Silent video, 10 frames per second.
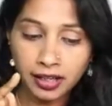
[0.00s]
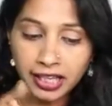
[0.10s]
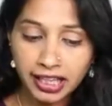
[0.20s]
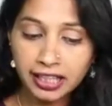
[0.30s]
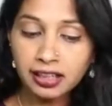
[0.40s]

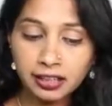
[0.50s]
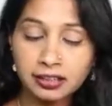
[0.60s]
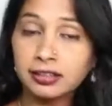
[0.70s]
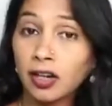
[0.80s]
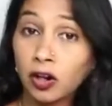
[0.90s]
hing
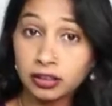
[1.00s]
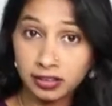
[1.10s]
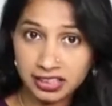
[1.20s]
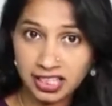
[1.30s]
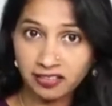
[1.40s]
or the
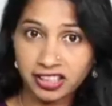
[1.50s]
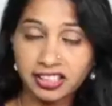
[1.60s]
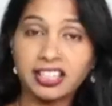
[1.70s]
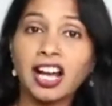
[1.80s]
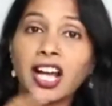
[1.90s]

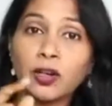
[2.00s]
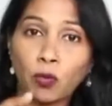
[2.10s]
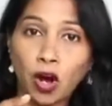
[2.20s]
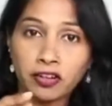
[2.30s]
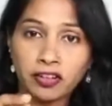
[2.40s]
Asafetida and
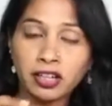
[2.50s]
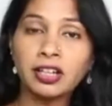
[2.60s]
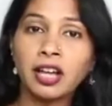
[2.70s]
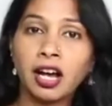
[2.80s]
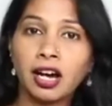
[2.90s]
water,
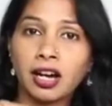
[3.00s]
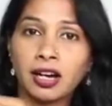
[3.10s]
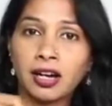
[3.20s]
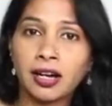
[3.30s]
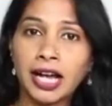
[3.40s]

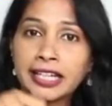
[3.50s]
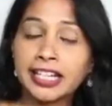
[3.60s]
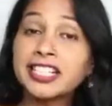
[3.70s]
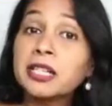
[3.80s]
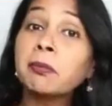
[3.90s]
and
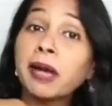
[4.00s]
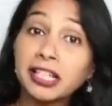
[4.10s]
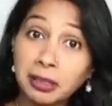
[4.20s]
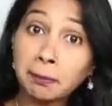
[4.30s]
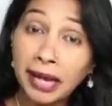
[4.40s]
then she made
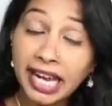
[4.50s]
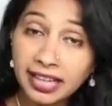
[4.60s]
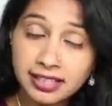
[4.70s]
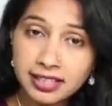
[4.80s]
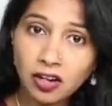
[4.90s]
the
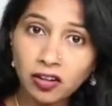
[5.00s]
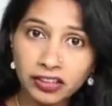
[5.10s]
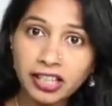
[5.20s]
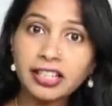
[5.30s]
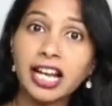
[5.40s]
paste of
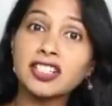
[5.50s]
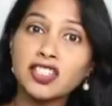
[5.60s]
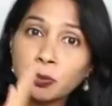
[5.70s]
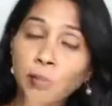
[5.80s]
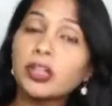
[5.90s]
it and
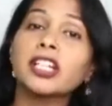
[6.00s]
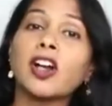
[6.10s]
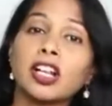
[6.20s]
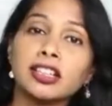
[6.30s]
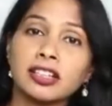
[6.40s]
she put it
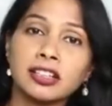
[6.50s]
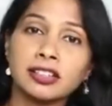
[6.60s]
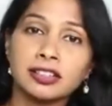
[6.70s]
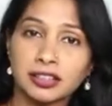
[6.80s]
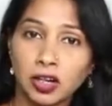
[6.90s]
on
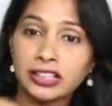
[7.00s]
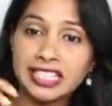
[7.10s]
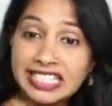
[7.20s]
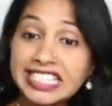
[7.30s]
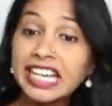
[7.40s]
the
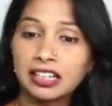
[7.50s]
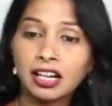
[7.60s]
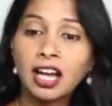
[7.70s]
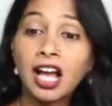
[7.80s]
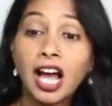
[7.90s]
sting,
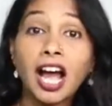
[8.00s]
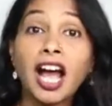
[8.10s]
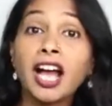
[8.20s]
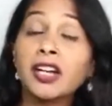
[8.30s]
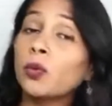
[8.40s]

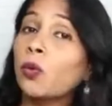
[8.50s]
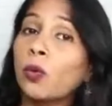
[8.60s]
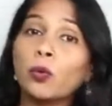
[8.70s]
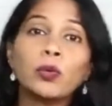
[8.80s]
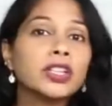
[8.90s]
and
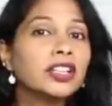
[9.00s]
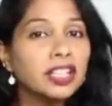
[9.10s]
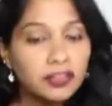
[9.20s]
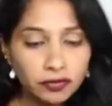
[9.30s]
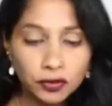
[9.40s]
within
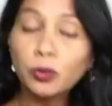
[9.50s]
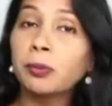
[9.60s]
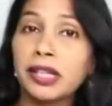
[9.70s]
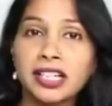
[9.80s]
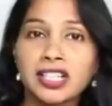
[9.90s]
few
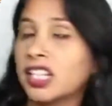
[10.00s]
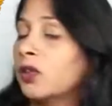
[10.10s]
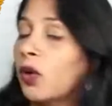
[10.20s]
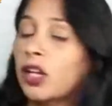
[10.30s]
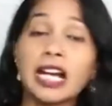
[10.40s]
minutes
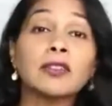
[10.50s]
I was